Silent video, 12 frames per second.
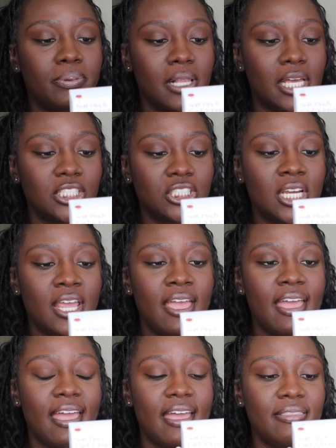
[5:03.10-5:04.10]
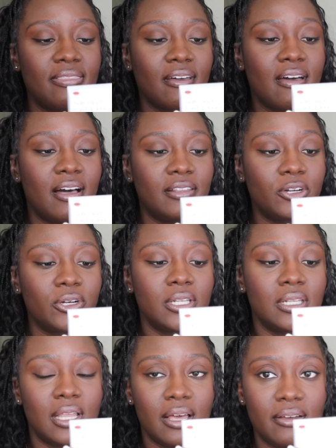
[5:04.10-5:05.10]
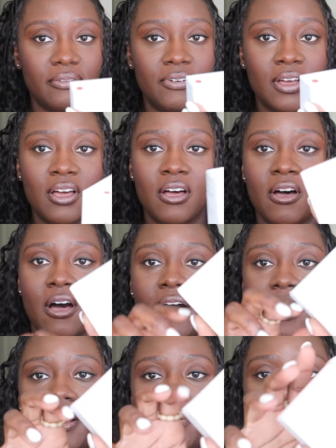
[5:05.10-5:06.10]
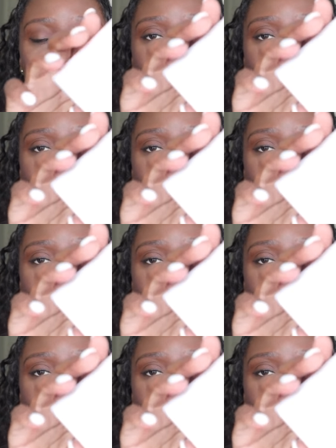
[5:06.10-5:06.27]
Blush in the color Love um,